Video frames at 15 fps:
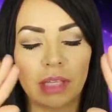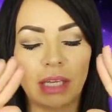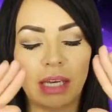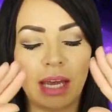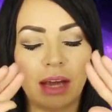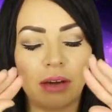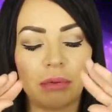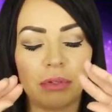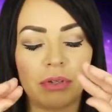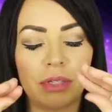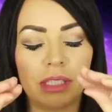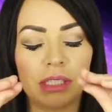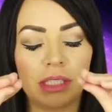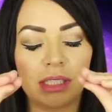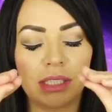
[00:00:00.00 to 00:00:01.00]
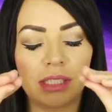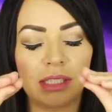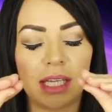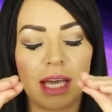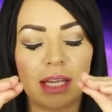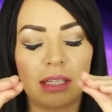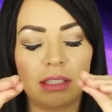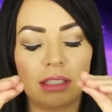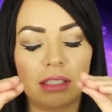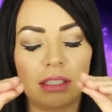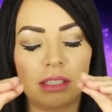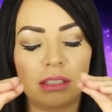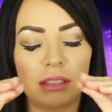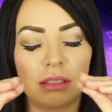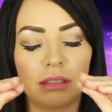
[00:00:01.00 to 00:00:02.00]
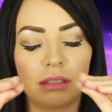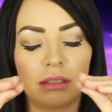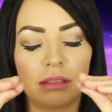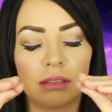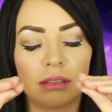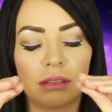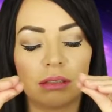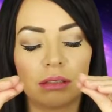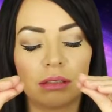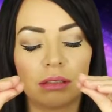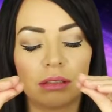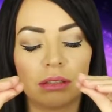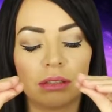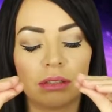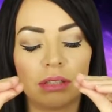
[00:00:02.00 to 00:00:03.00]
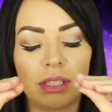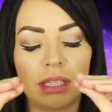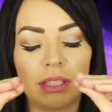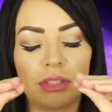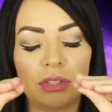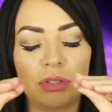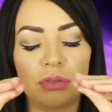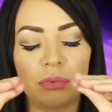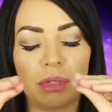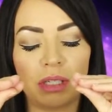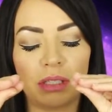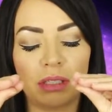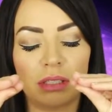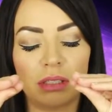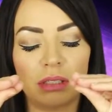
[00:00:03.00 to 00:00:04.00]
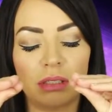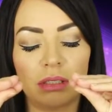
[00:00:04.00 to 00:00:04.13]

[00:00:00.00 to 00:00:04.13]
Now I'm going to send the attunement